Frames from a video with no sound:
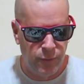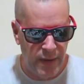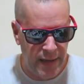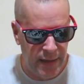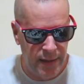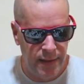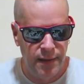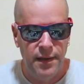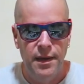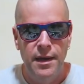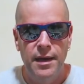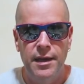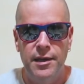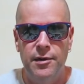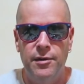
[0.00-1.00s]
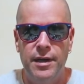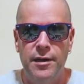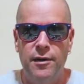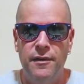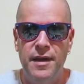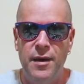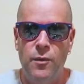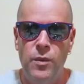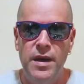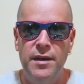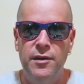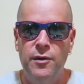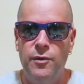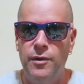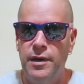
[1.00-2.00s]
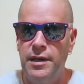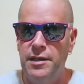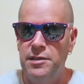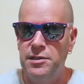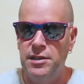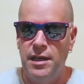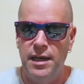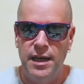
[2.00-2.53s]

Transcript: wind, you don't get all that wind noise.